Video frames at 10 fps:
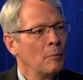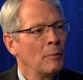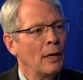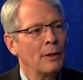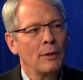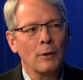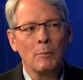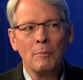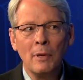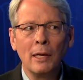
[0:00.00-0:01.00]
But there are
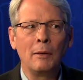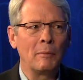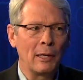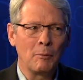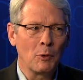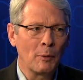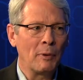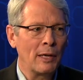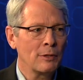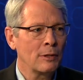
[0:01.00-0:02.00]
many, many more
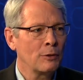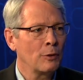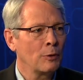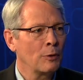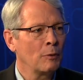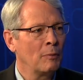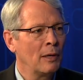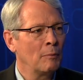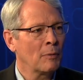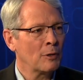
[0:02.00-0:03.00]
patients who could be
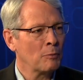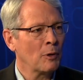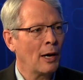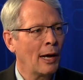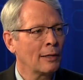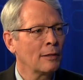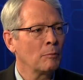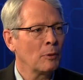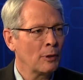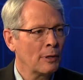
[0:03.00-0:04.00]
much more active
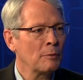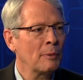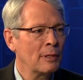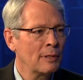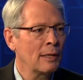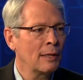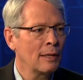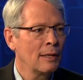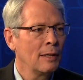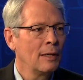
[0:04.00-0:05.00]
participants in
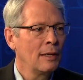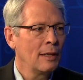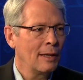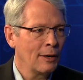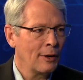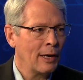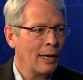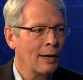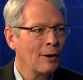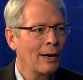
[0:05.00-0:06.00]
their
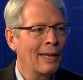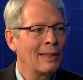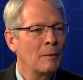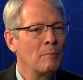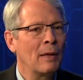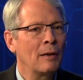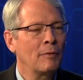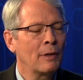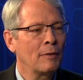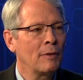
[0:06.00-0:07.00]
care, and the
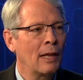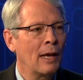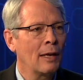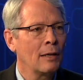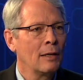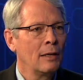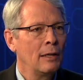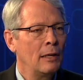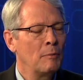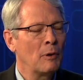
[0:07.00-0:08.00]
benefit of that
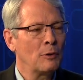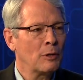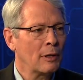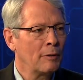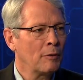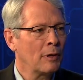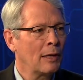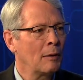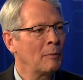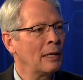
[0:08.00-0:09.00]
emotionally for
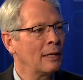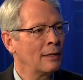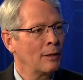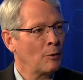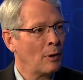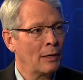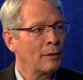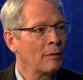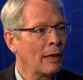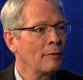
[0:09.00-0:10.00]
them and in the quality
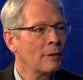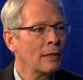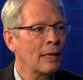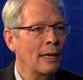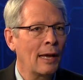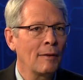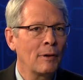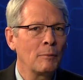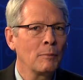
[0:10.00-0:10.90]
of life that they have.